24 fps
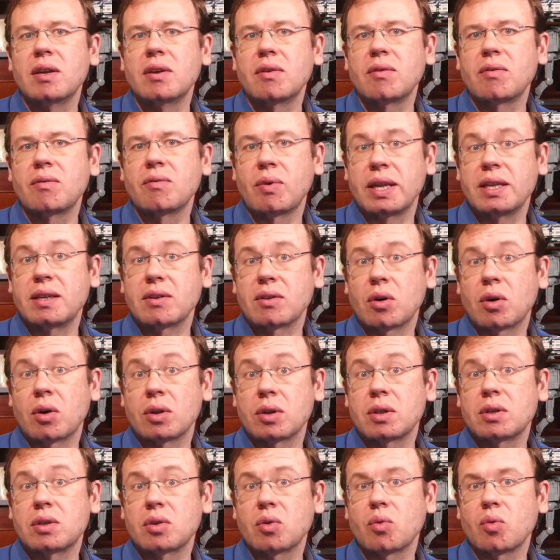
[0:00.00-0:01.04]
went
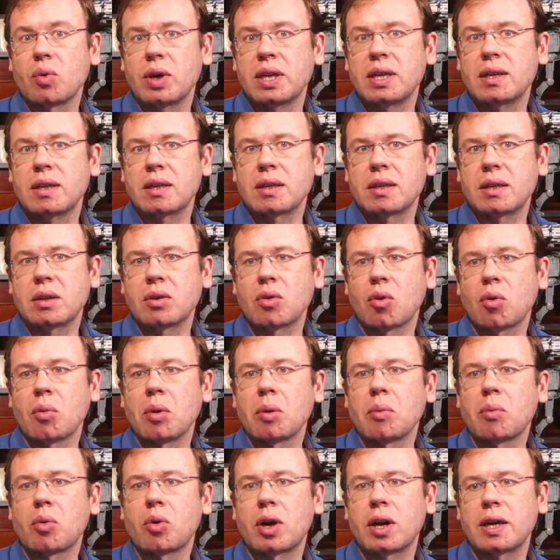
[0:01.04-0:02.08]
on to win the
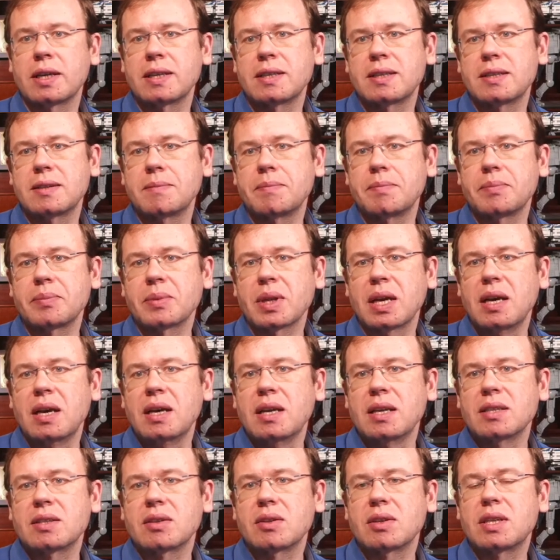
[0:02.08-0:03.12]
Nobel Prize.
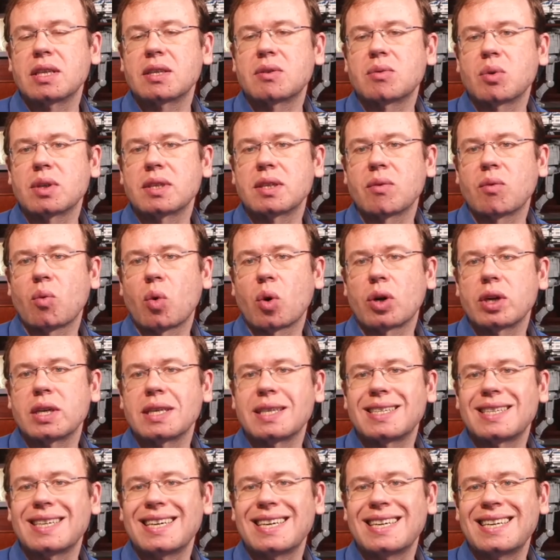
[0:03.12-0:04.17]
So this was
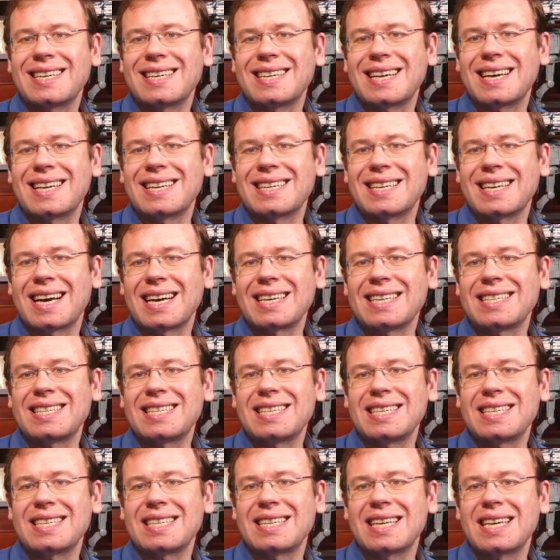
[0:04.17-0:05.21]
awarded in
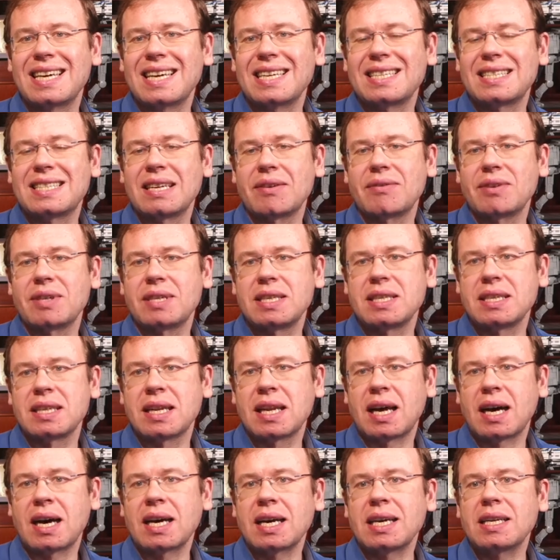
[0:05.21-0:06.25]

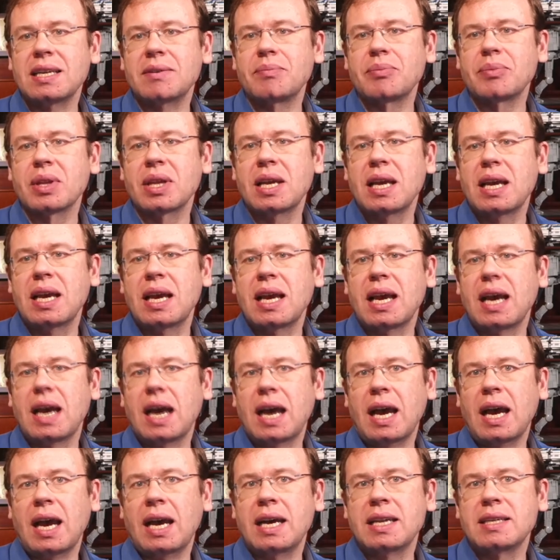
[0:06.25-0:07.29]
1979,
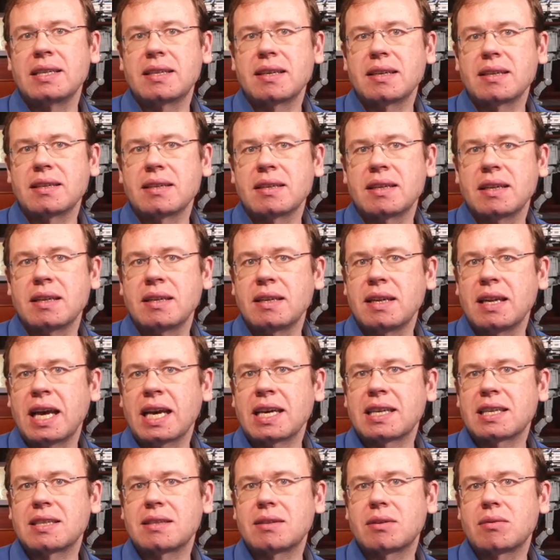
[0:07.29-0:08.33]
and the
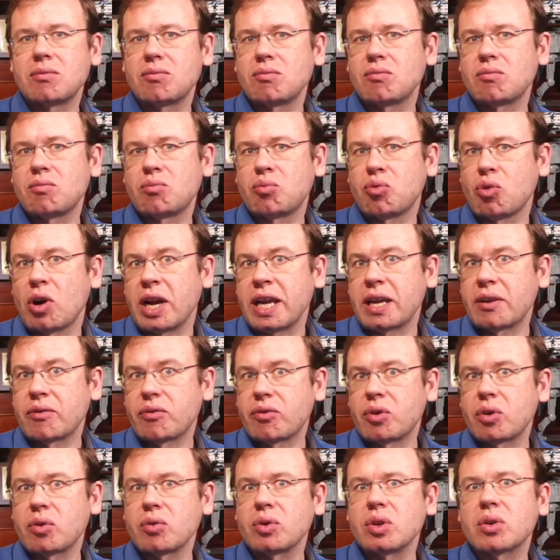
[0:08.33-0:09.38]
next
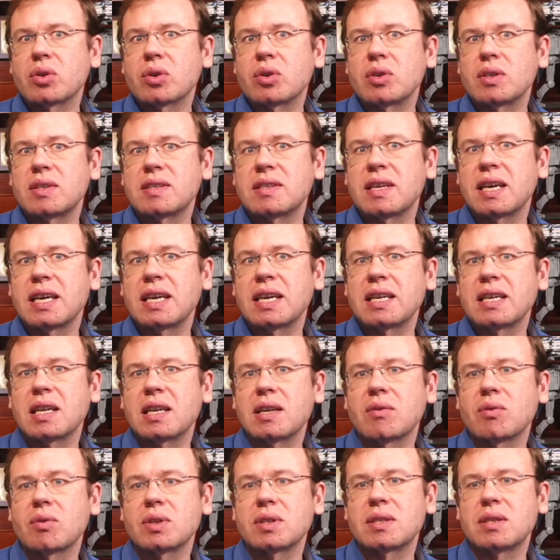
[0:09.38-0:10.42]
breakthrough, you could say,
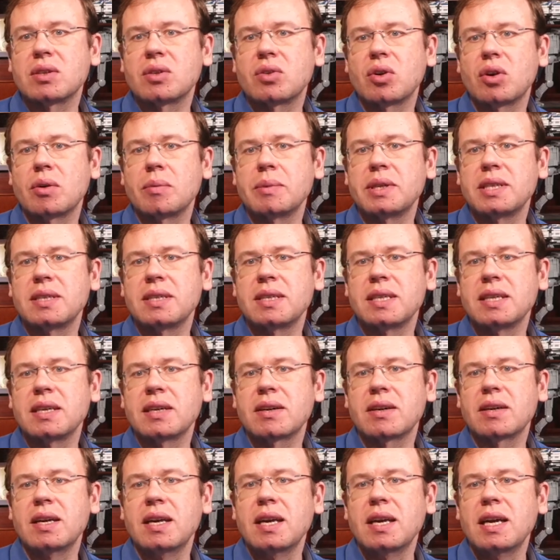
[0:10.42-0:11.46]
that was determined
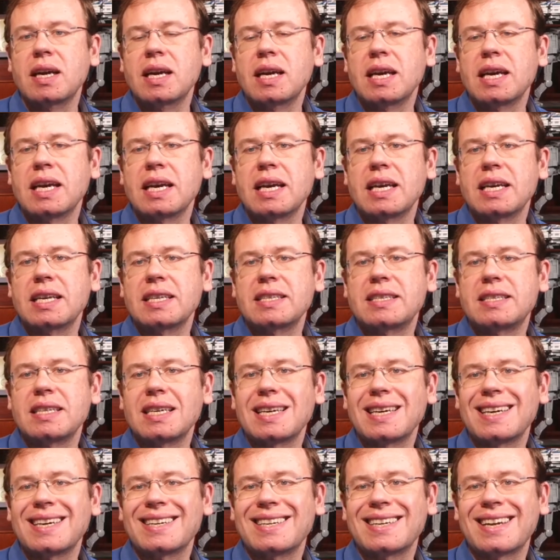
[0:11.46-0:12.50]
here is
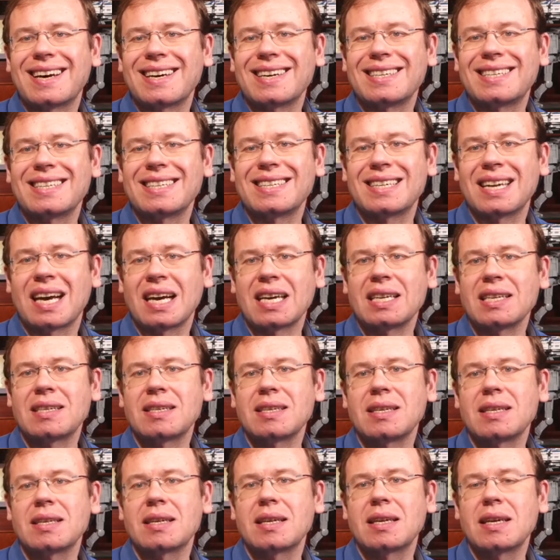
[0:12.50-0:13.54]
in
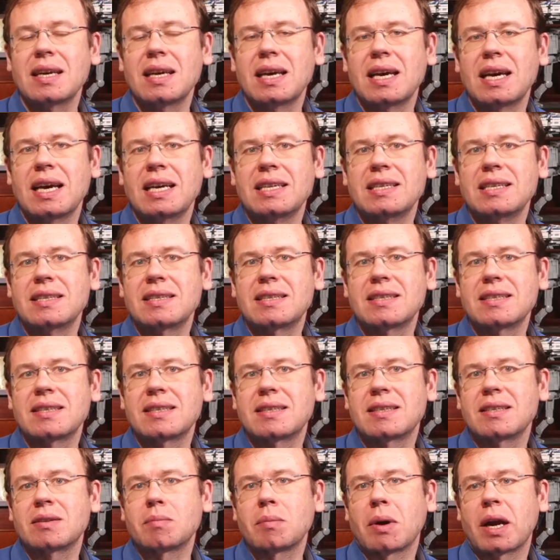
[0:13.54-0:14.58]
1919, and this is
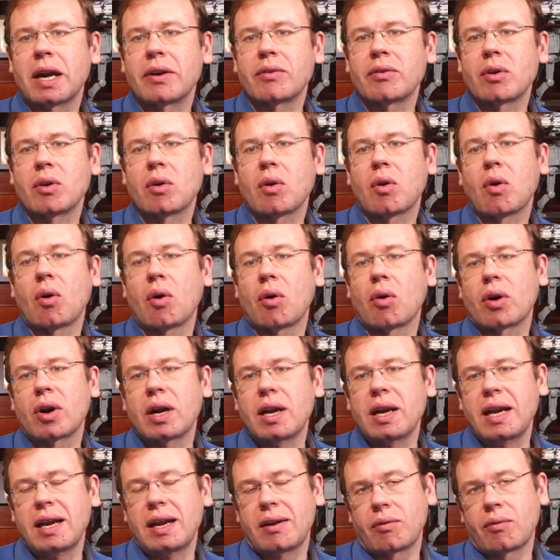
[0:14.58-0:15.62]
the spiral, or
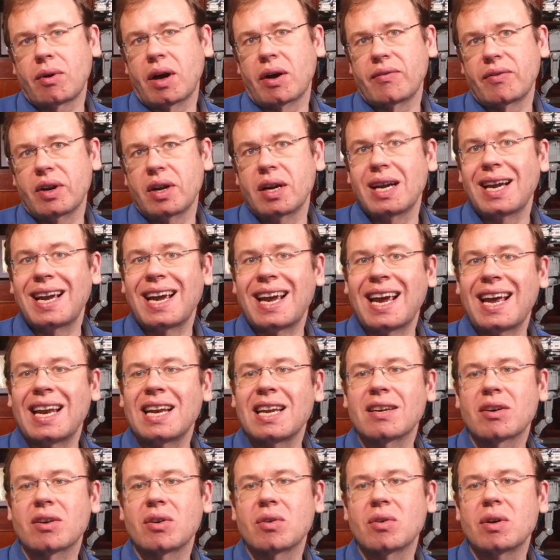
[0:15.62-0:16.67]
rather
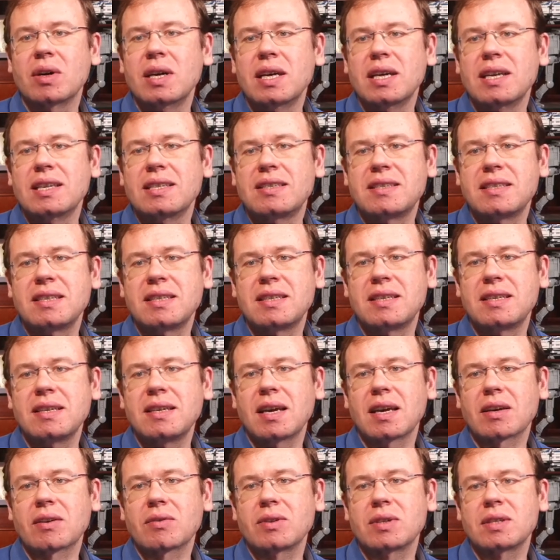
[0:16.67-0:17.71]
helical, CT
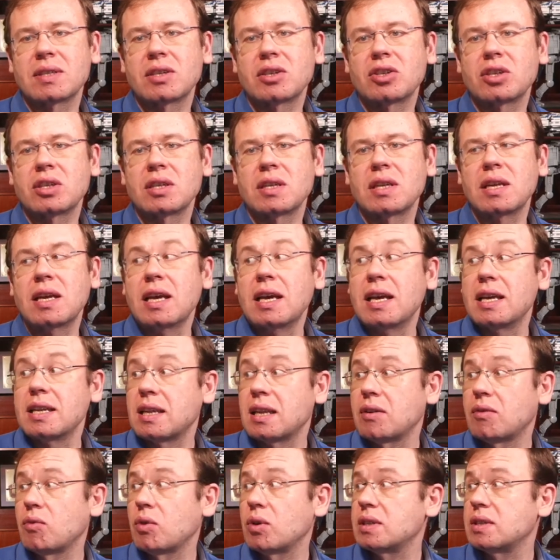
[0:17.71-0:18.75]
acquisition
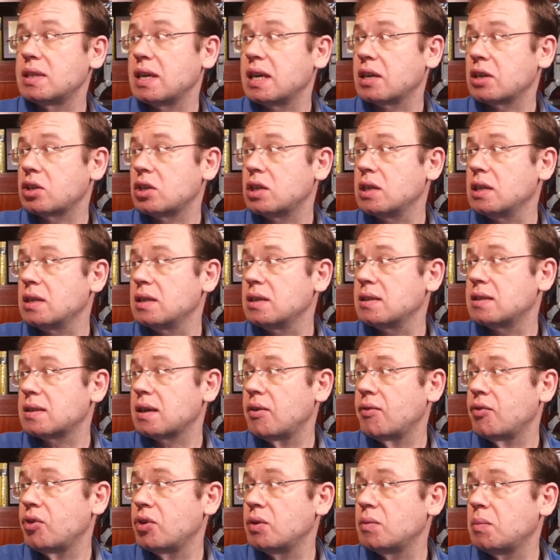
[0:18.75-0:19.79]
that was actually
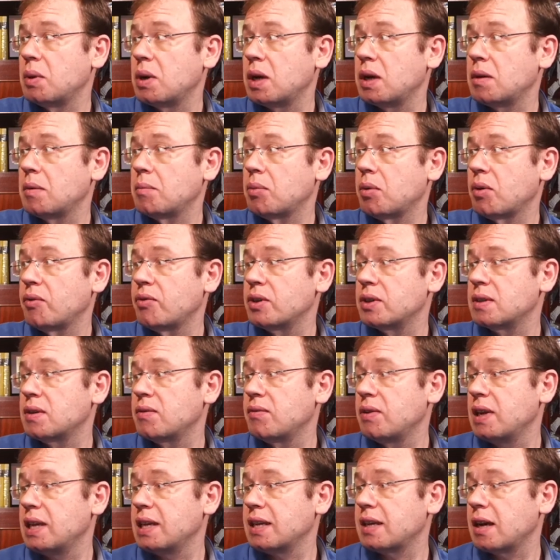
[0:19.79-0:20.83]
discovered by Professor
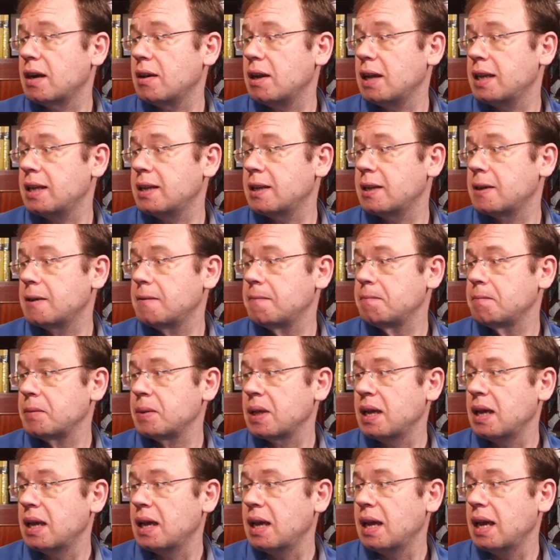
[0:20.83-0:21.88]
Willy Kalender.
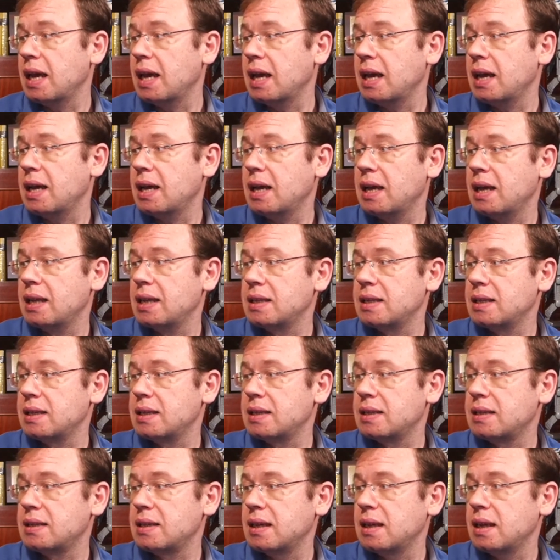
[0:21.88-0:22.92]

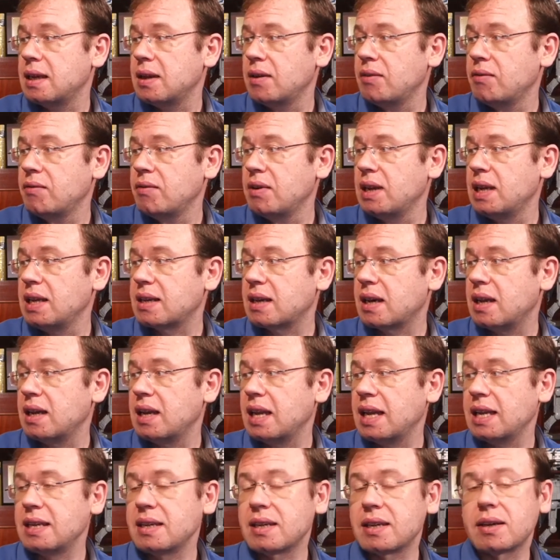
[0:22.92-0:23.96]
And Willy
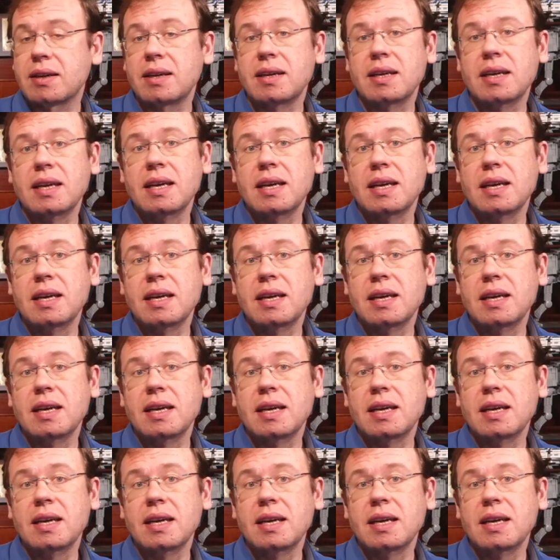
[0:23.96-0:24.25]
Kalender